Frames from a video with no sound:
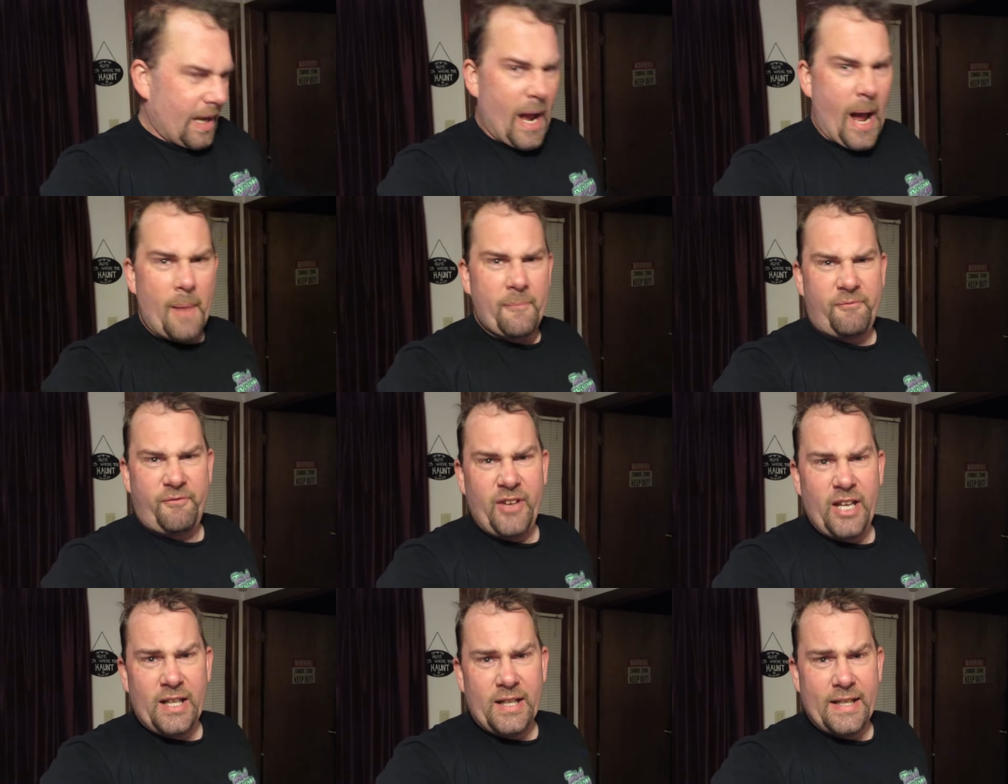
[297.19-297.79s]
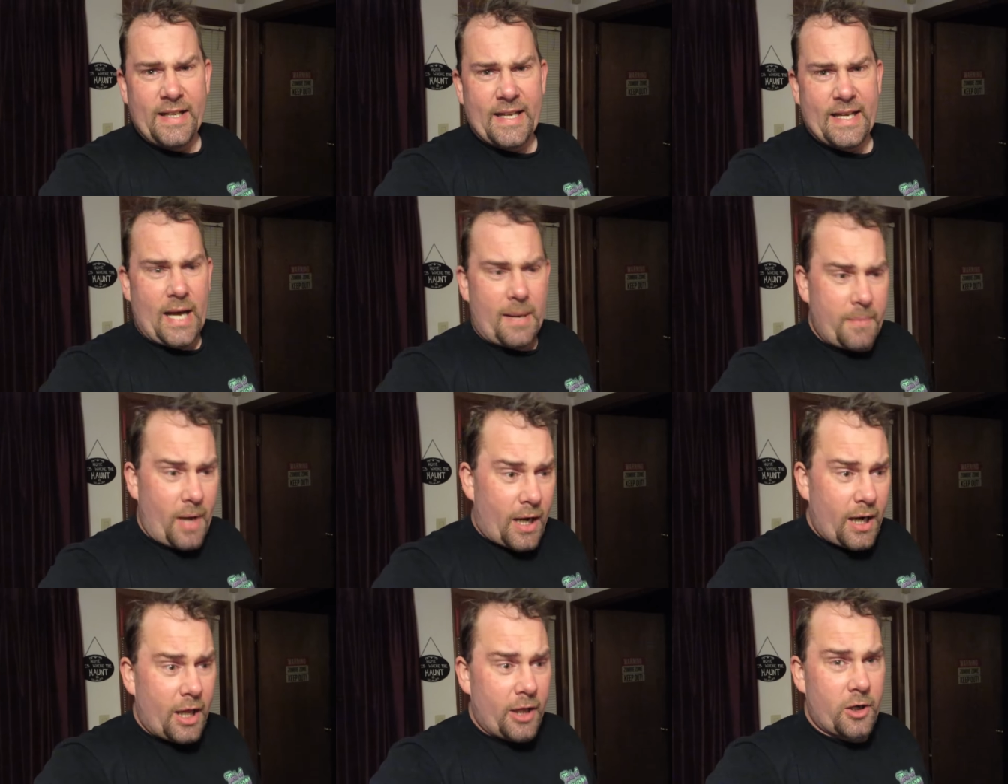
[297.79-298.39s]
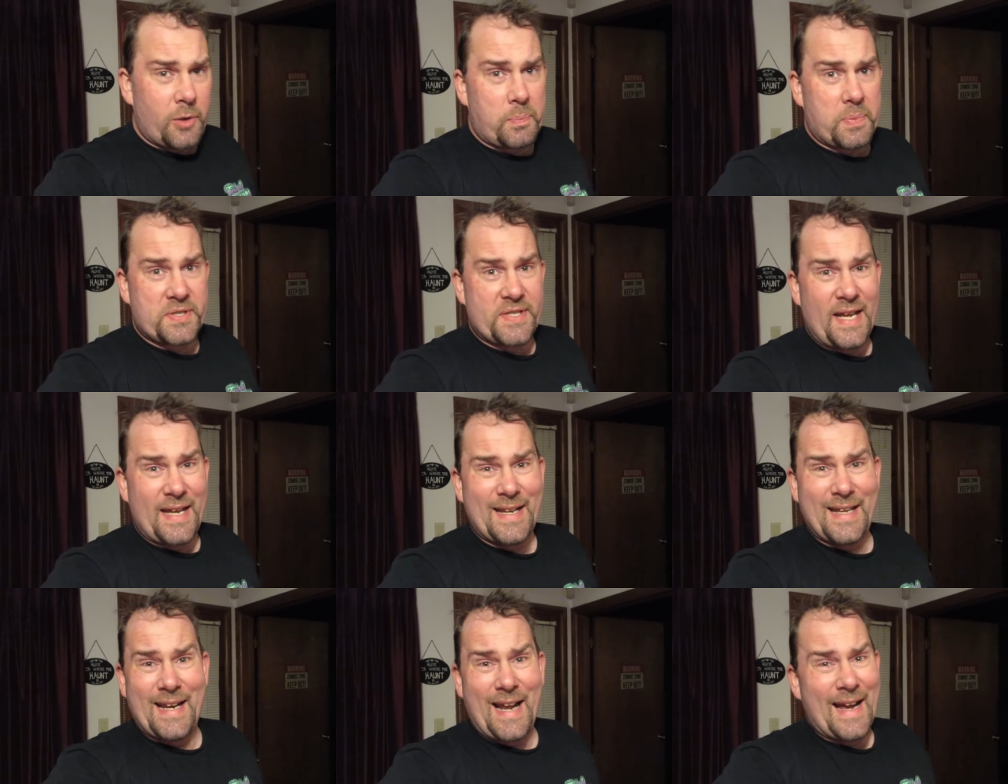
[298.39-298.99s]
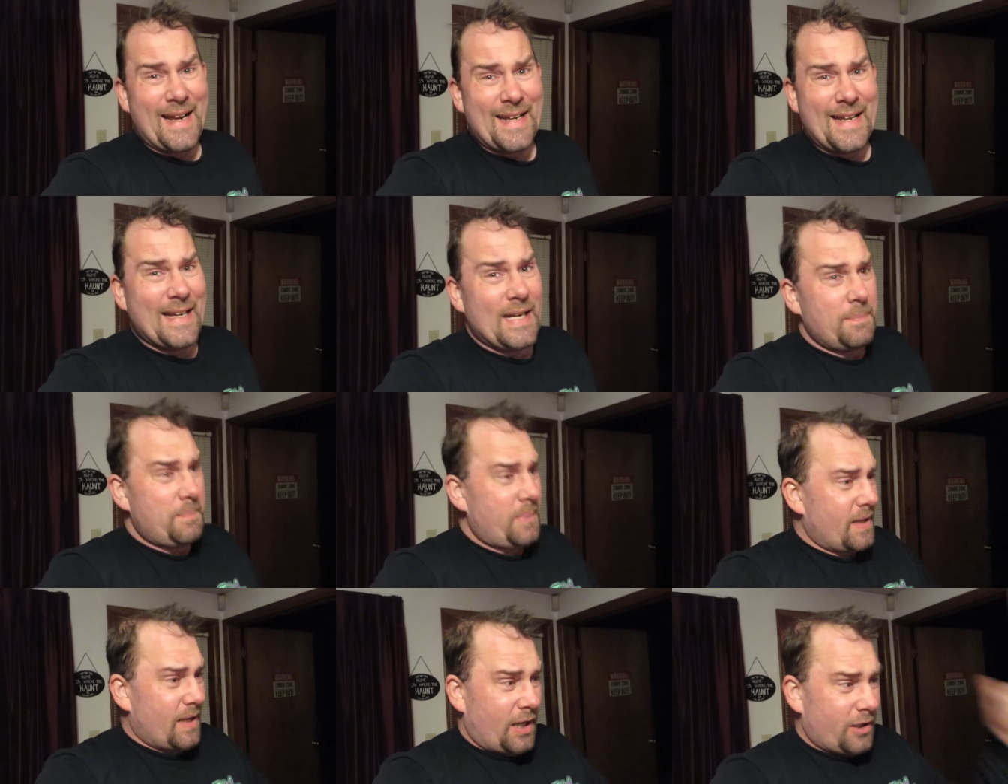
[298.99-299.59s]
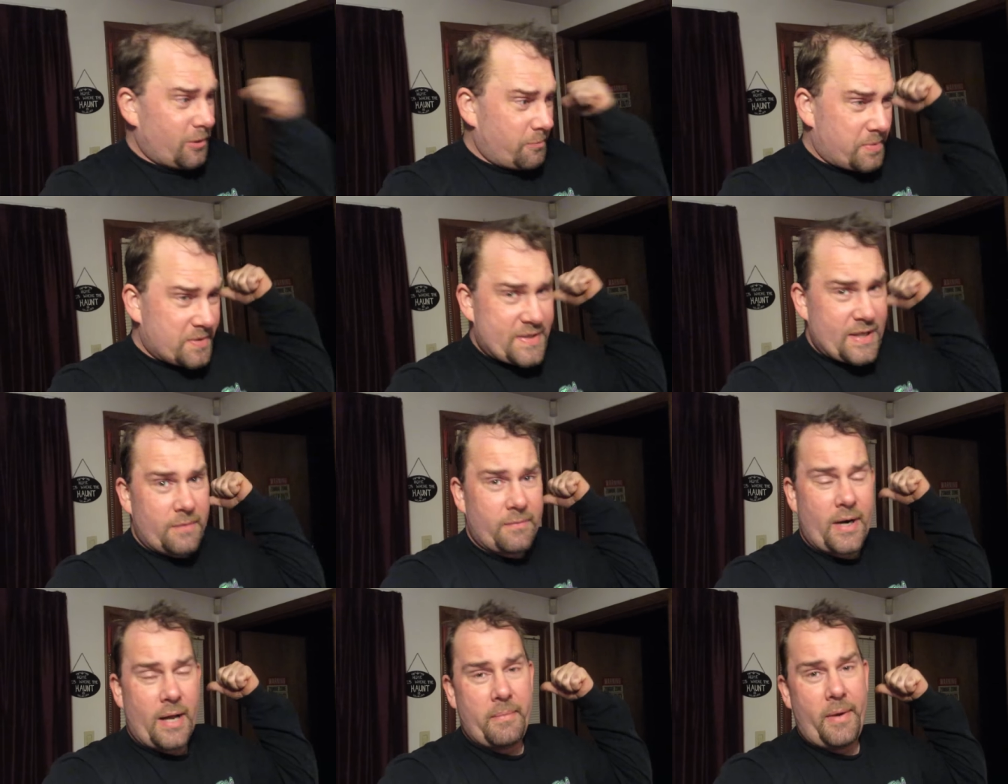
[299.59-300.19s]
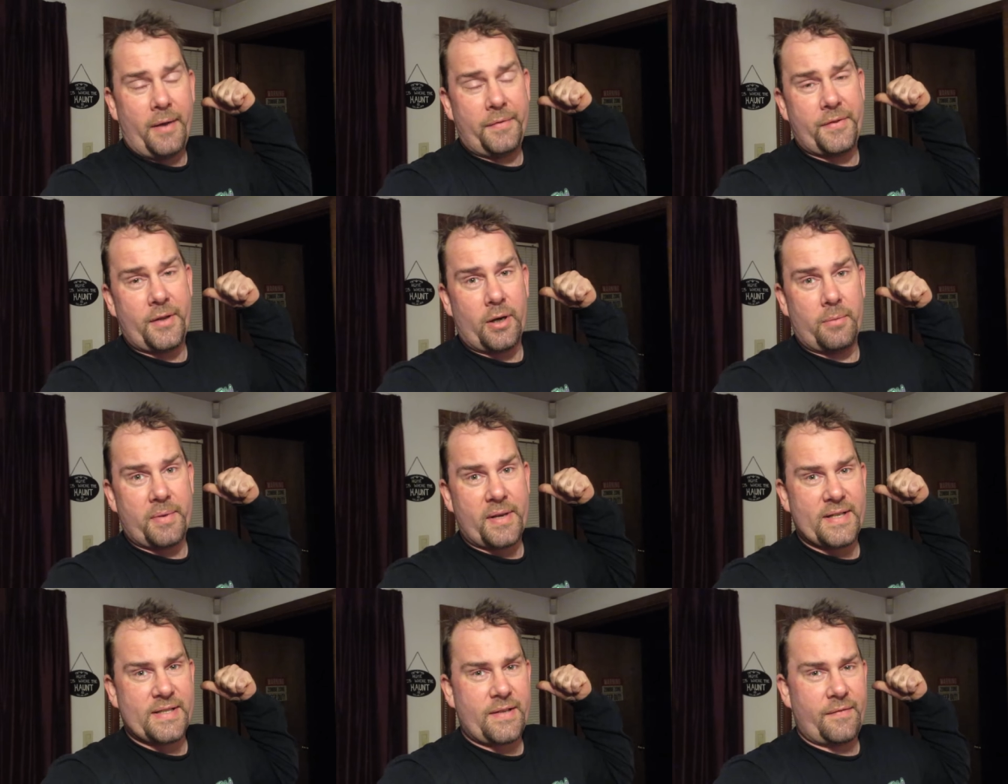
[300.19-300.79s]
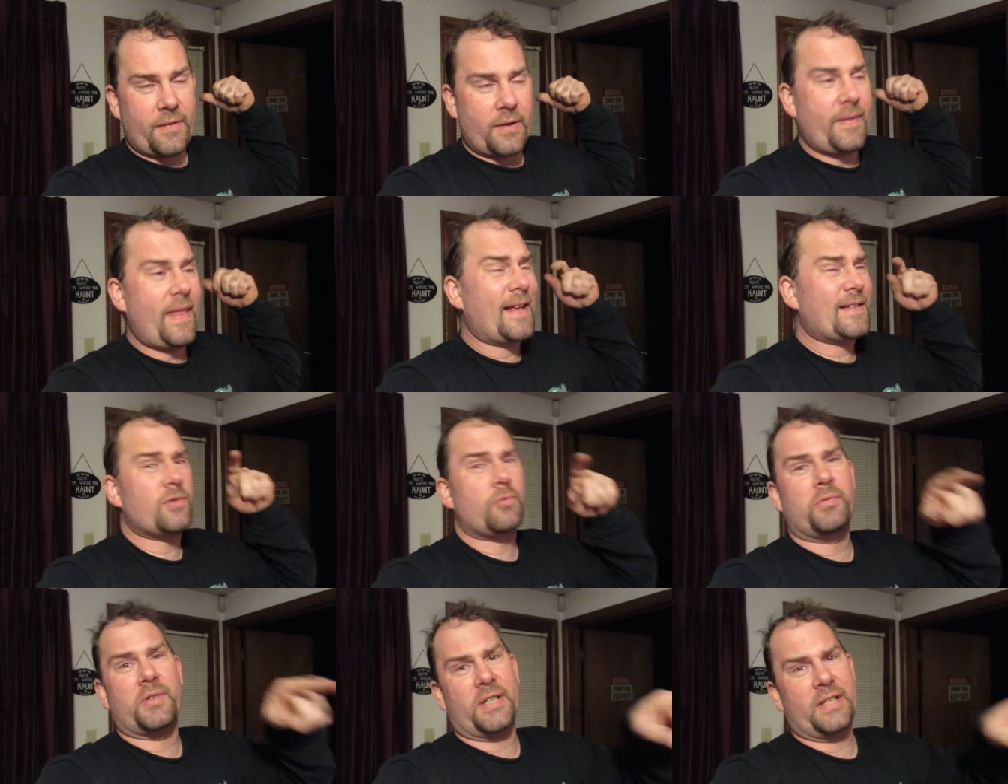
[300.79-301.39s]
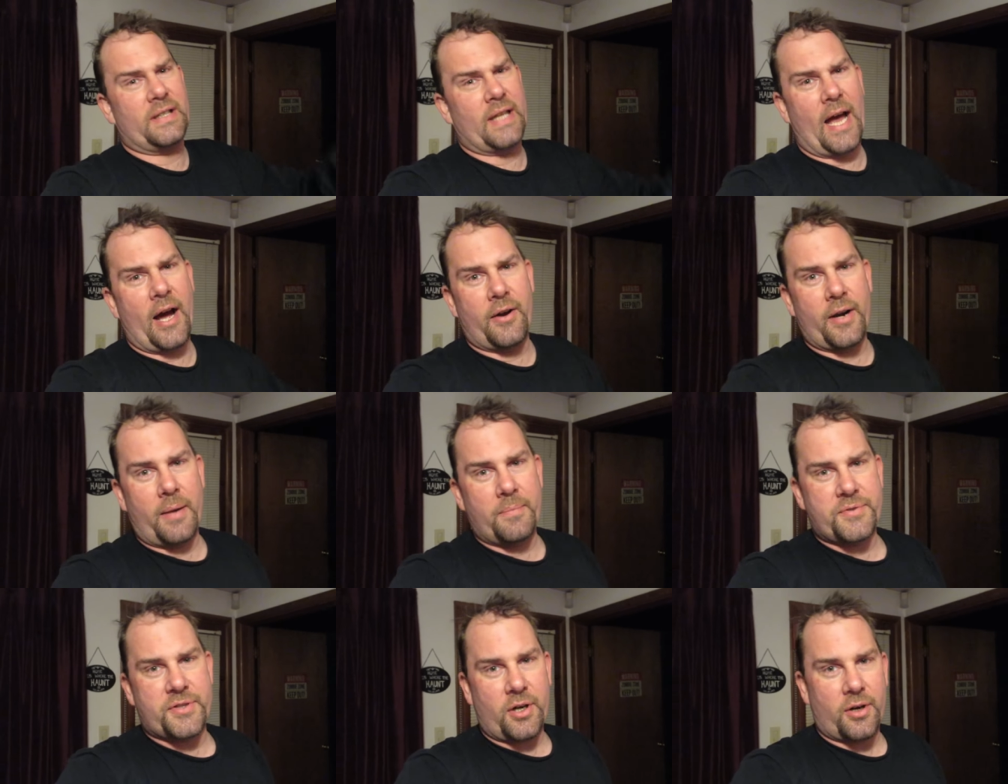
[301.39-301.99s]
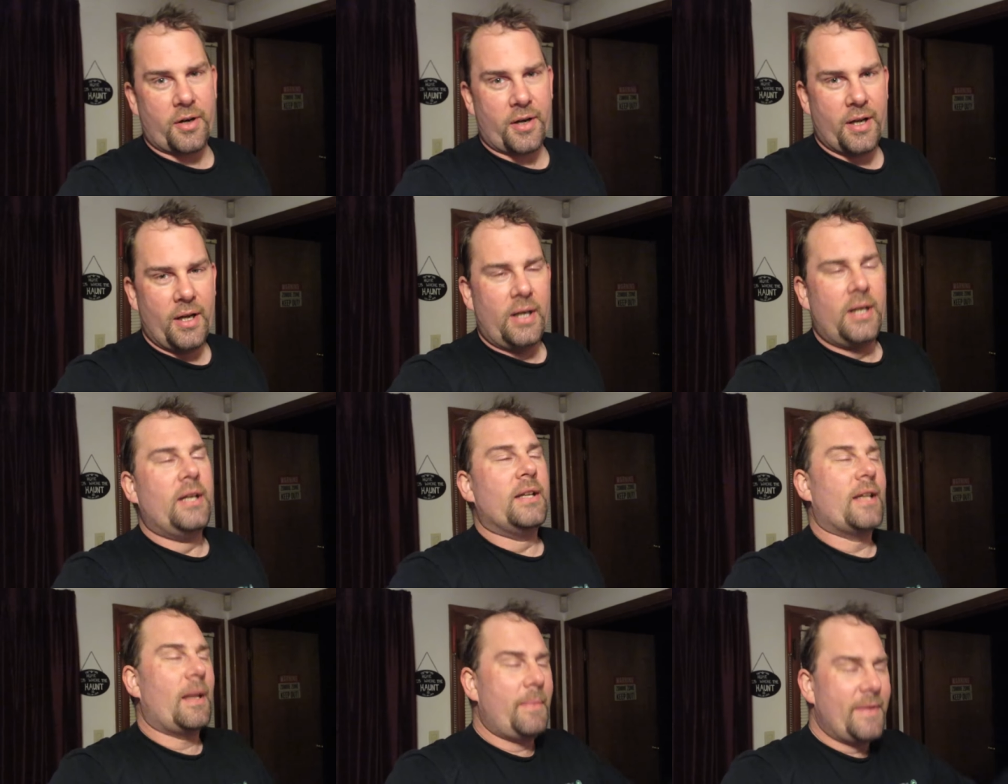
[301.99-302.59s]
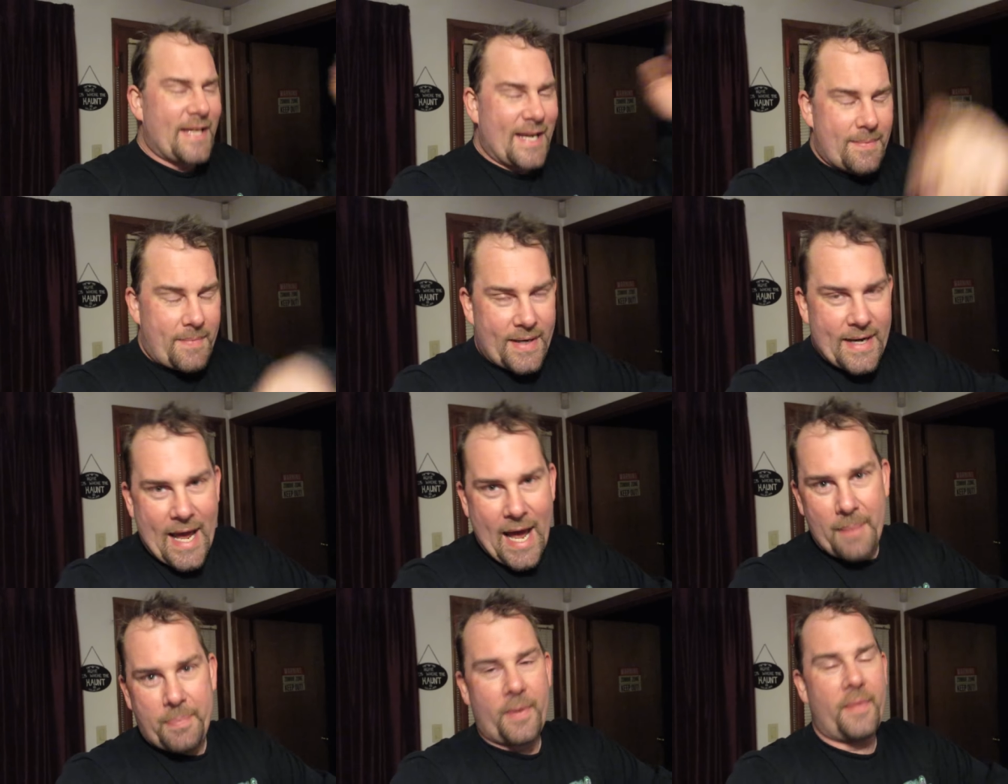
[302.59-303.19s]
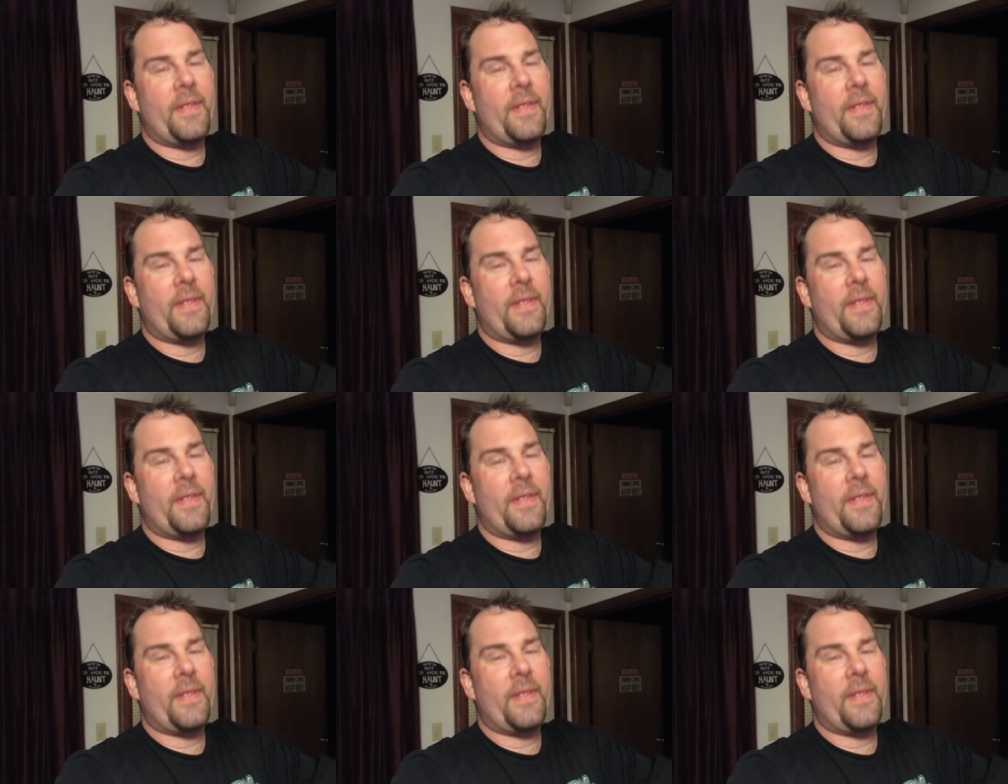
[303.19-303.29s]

I'm feeling it. I'm not one hundred percent, and I need to be one hundred percent when I'm out there, because if, that's really loud. I'm sorry. Let me take my nap,